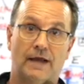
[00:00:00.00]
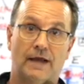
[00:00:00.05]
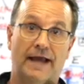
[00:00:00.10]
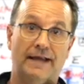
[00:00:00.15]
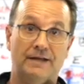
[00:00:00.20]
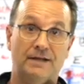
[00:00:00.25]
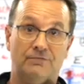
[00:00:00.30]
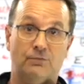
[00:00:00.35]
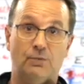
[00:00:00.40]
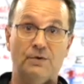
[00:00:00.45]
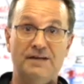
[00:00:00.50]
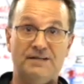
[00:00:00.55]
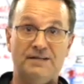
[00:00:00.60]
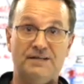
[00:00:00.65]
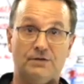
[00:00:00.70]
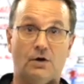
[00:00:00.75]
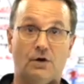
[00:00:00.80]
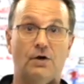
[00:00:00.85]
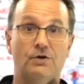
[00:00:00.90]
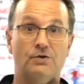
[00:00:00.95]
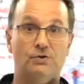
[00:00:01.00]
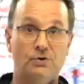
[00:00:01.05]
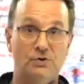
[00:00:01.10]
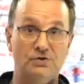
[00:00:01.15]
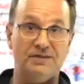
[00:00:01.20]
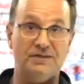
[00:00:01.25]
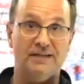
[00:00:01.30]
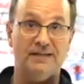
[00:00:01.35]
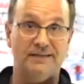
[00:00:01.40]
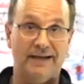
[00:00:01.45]
And if we start
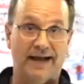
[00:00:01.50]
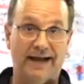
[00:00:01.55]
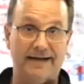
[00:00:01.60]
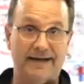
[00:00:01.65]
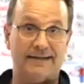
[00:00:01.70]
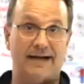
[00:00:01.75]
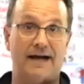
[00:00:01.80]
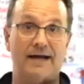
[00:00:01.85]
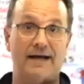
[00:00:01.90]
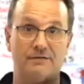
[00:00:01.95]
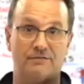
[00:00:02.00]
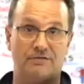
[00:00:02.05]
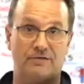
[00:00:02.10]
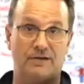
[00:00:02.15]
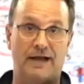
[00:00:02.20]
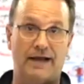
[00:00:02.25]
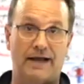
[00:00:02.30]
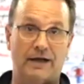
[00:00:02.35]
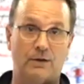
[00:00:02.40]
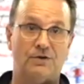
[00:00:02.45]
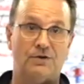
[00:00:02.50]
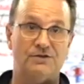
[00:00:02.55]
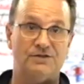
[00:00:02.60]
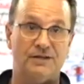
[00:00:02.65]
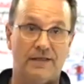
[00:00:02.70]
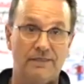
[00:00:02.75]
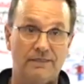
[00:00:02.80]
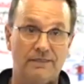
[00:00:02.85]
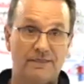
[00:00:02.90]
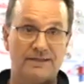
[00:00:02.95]
using that kind of language
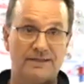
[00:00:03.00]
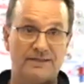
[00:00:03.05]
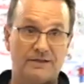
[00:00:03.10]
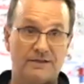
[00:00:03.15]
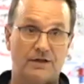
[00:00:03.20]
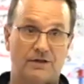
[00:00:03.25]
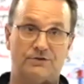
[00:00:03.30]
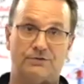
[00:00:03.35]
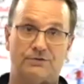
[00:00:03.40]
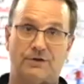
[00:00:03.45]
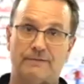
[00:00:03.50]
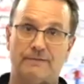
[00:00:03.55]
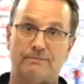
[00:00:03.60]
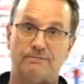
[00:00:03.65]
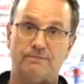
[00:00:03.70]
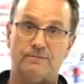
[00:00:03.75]
in this country,